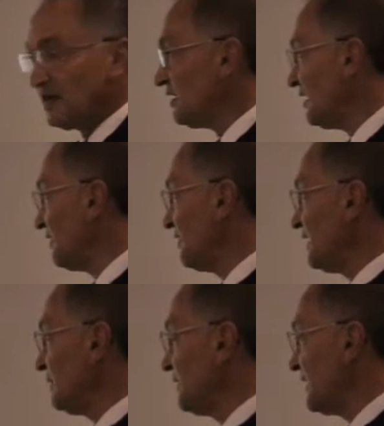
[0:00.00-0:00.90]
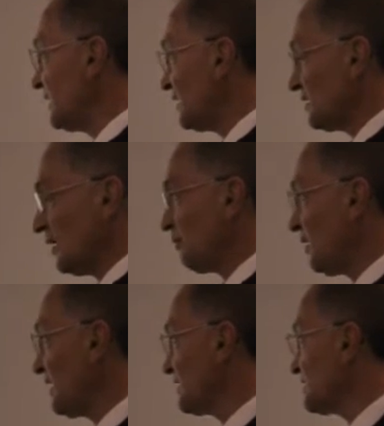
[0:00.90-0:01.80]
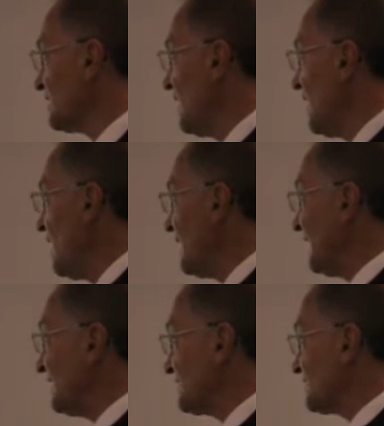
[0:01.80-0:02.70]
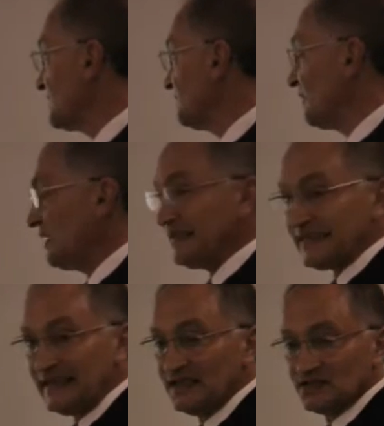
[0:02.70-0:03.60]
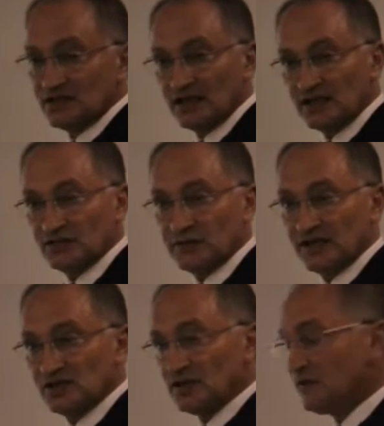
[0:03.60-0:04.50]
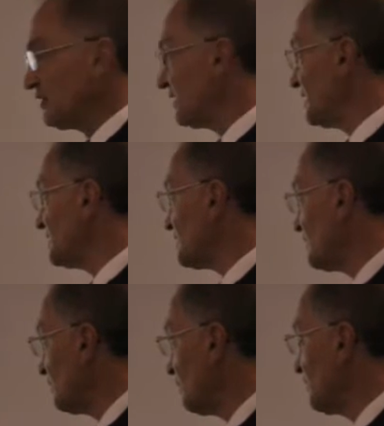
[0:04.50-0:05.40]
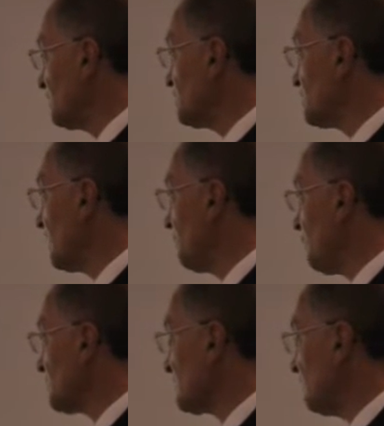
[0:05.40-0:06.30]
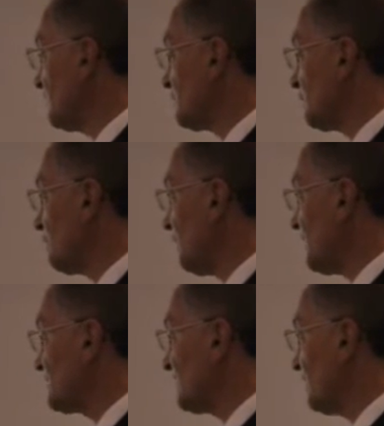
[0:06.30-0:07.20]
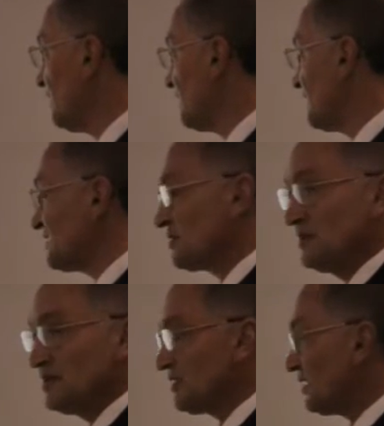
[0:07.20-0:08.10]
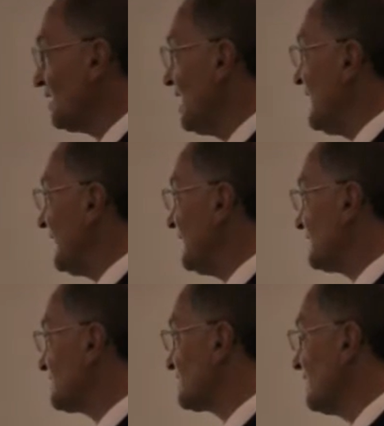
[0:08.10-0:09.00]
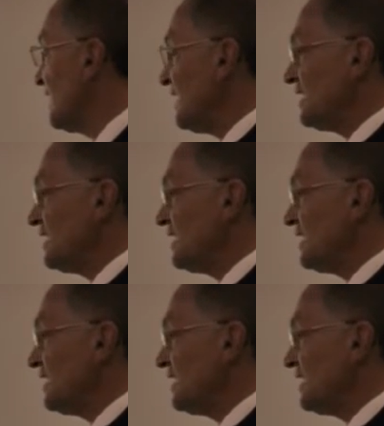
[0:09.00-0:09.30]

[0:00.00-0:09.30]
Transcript: there, and there meaning a place. It is a contraction of it is. We use the apostrophe to replace the I that's missing. It's